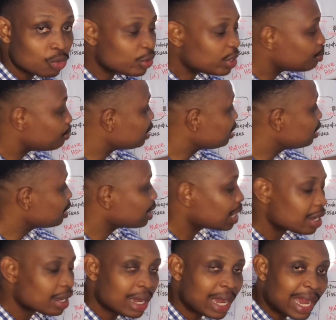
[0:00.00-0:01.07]
will be
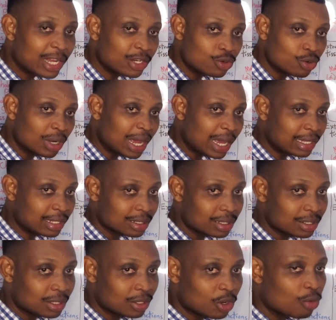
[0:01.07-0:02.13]

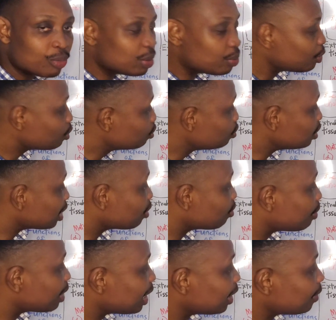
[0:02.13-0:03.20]
hydrolyzed or be broken
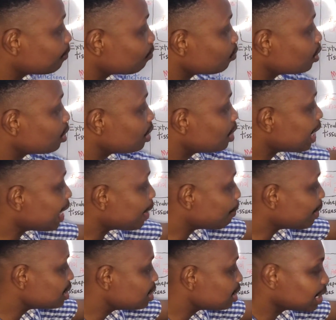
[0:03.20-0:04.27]
down by
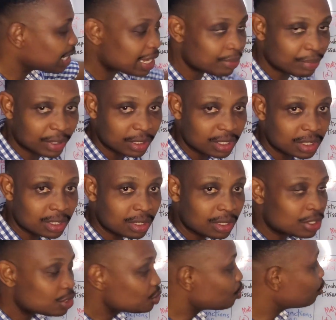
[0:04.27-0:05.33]
hepatic lipase.
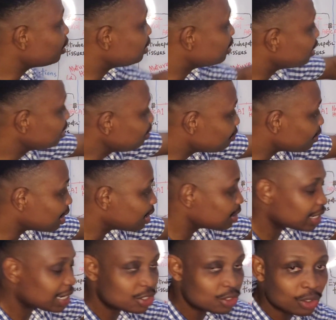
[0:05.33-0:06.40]
So in the liver,
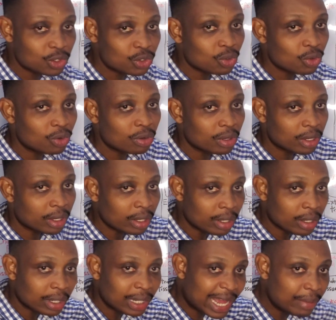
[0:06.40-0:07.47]
there is also
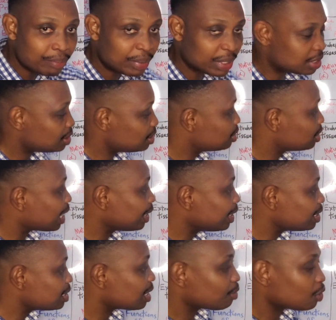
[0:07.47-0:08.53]
lipase, an
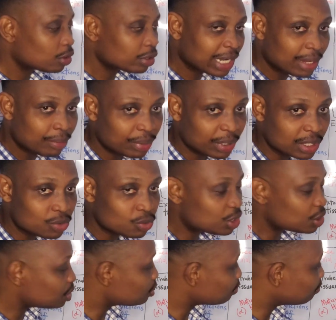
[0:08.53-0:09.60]
enzyme called lipase, which
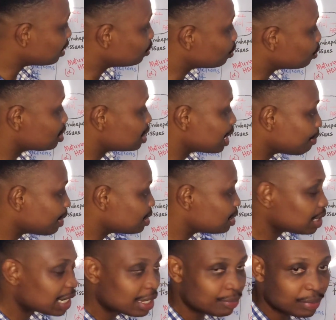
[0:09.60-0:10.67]
is referred to as
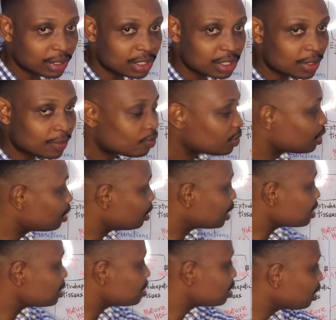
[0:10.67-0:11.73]
hepatic lipase.
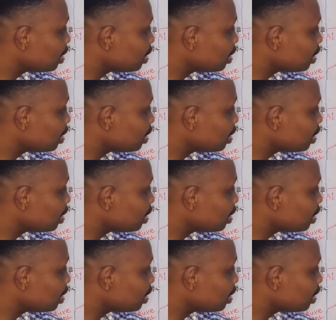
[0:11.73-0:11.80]
That's